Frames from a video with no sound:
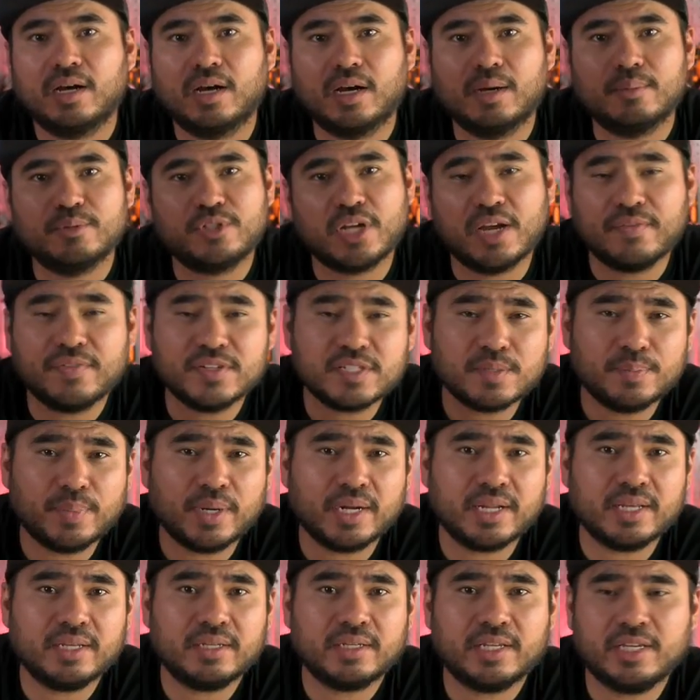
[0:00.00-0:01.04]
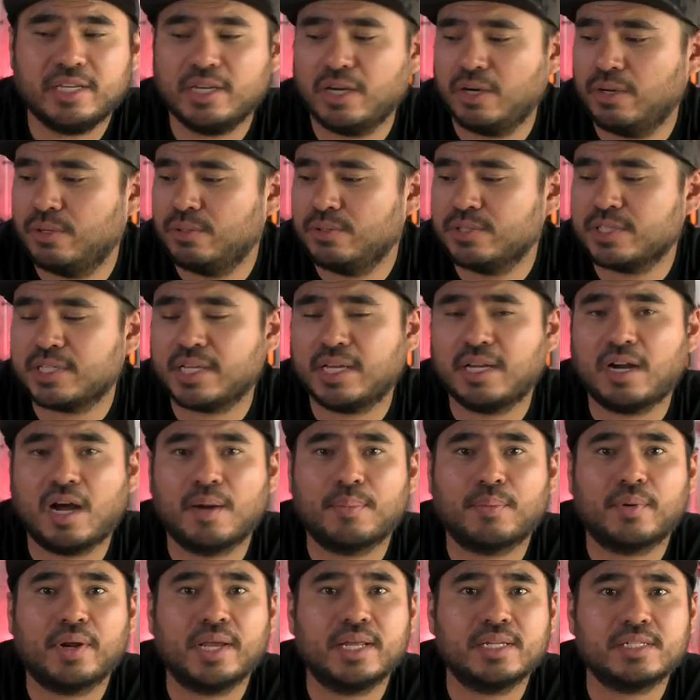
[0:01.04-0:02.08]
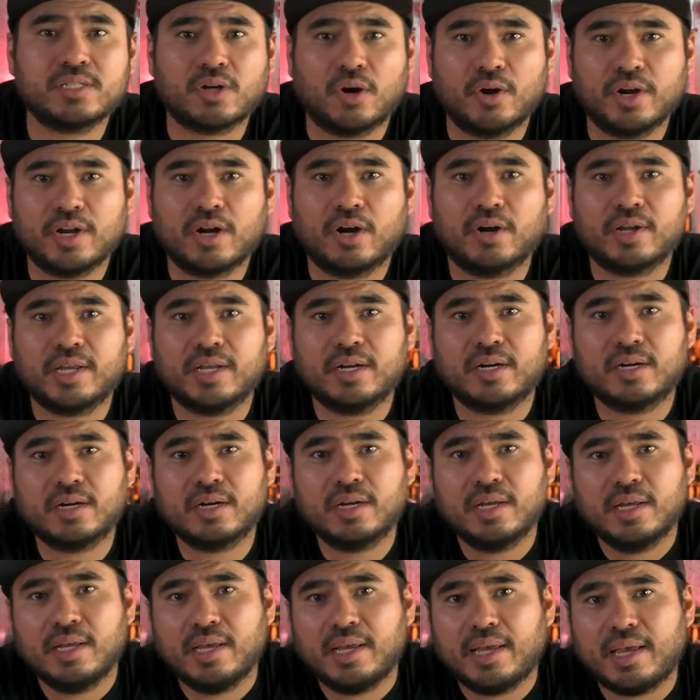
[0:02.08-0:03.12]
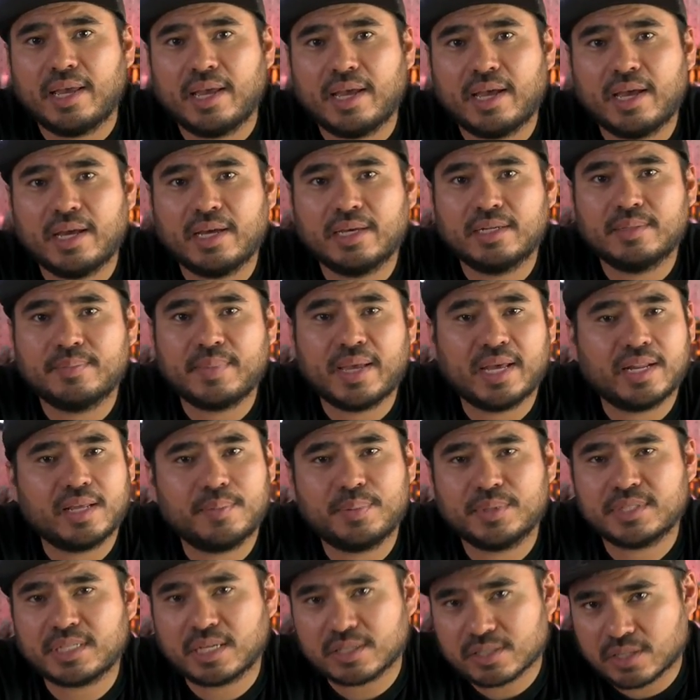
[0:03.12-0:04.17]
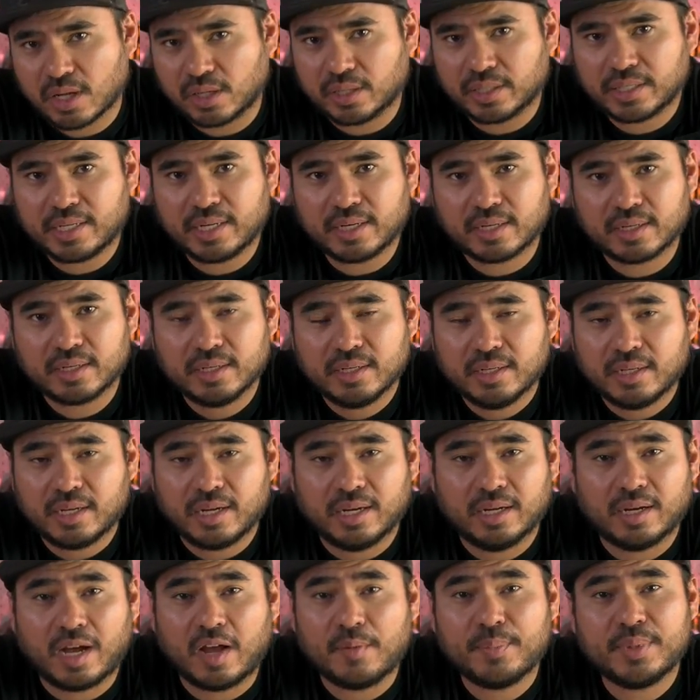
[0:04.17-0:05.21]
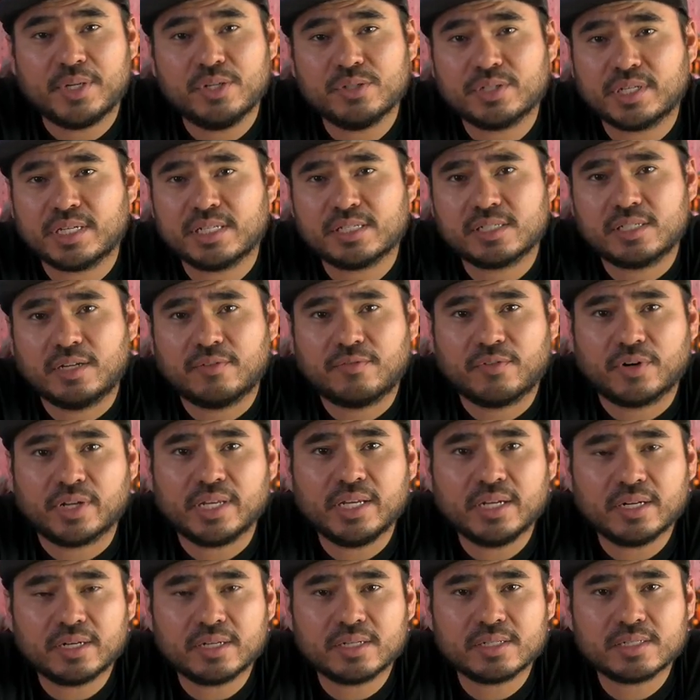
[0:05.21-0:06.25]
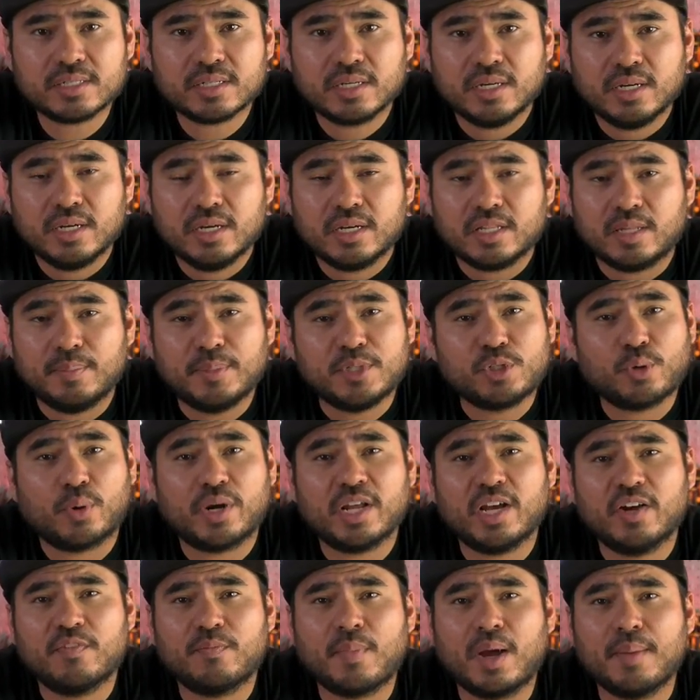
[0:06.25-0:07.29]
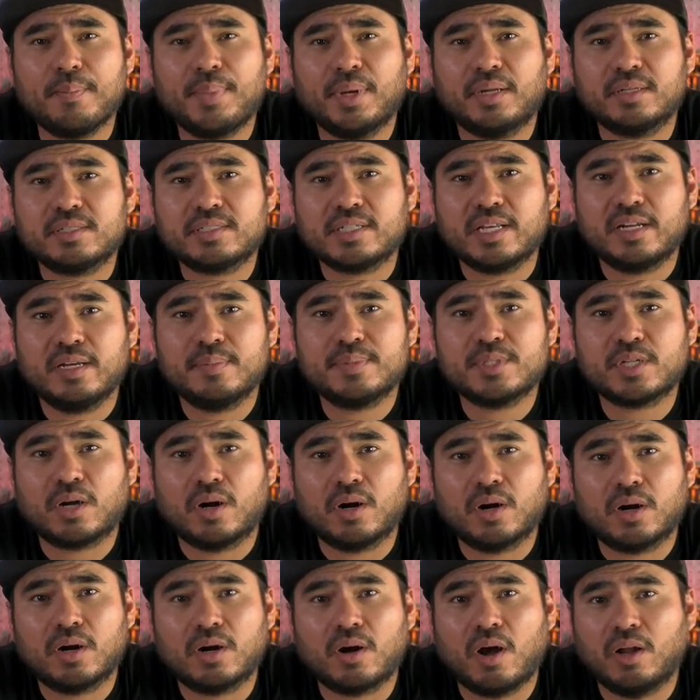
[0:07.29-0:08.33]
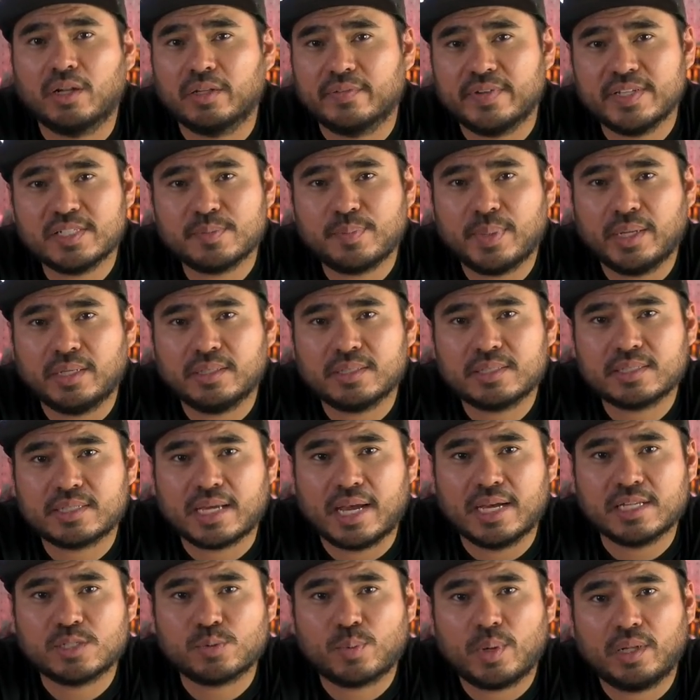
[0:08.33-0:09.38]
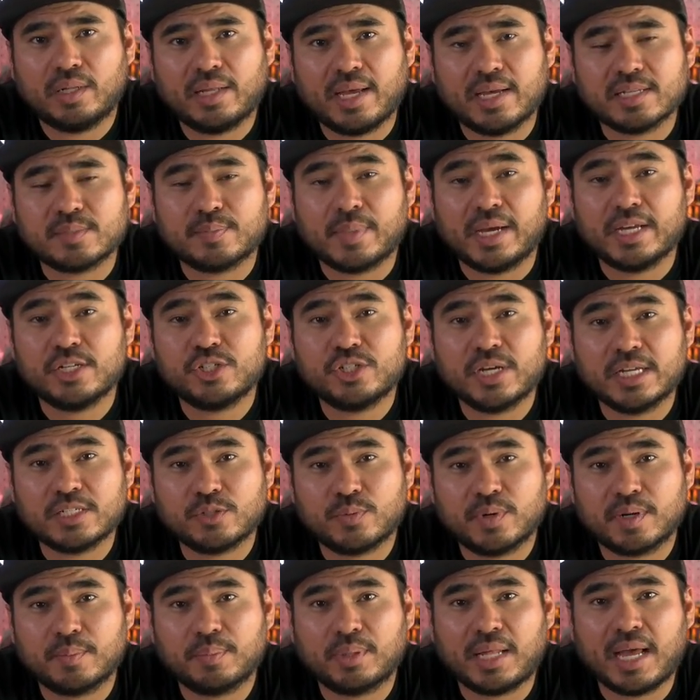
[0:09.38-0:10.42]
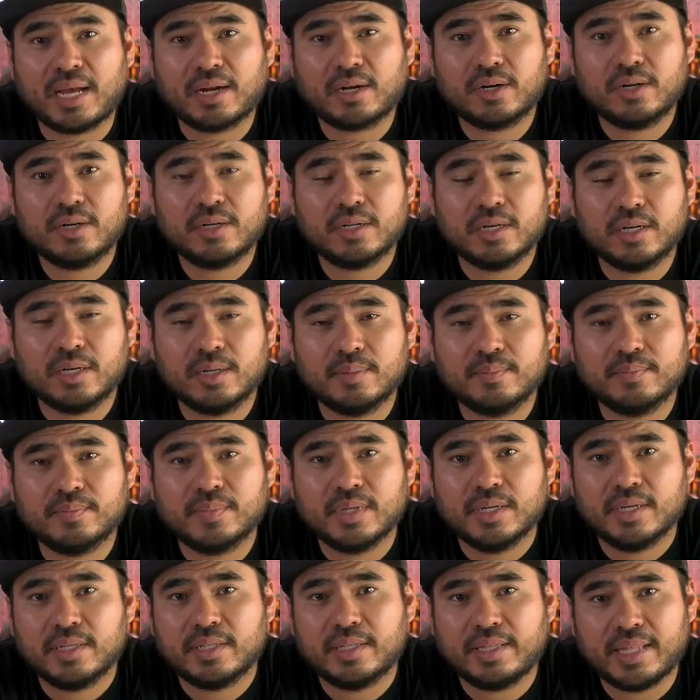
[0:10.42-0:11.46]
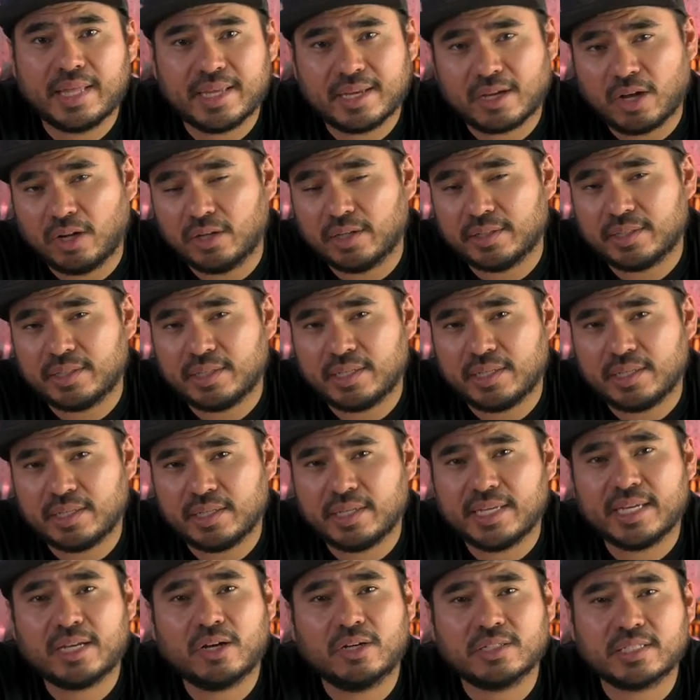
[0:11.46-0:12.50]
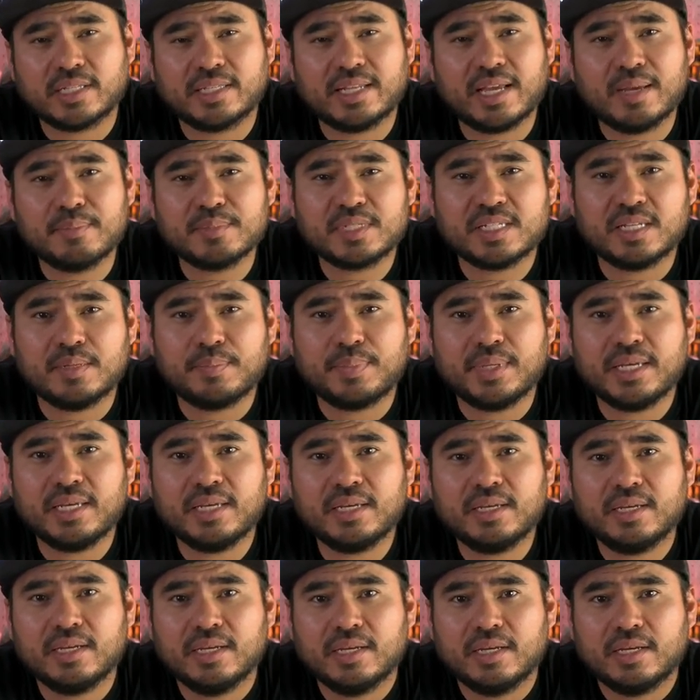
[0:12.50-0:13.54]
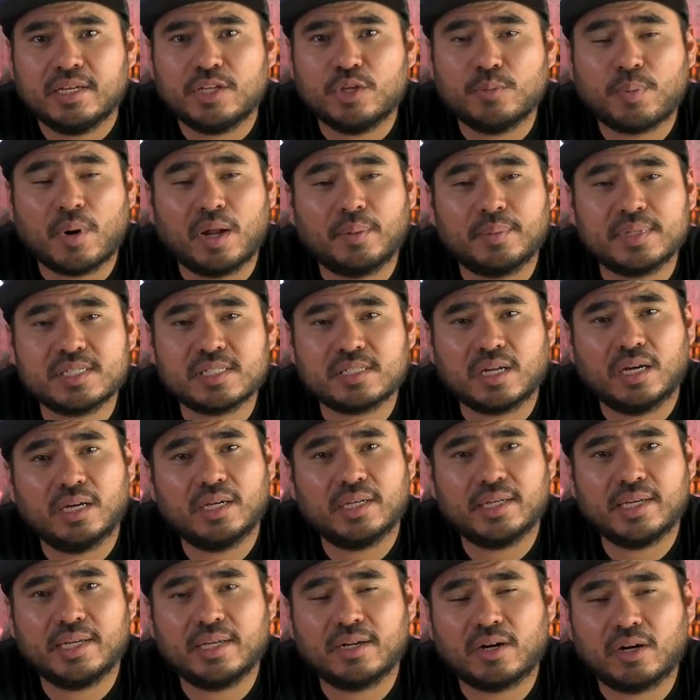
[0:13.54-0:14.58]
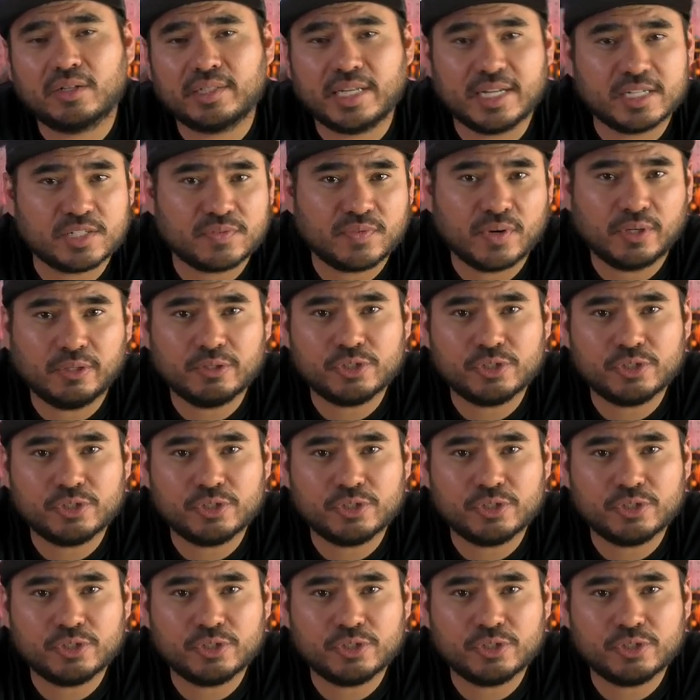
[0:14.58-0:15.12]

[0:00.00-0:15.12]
Jeff is a buddy. He owns owns and operates RDR Gear, and man, he puts out solid gear. I've been using his stuff for years. The majority of my belt setups are all of his belts, as well as my chest rig placard. He calls it the MCP. You probably saw it in our latest photo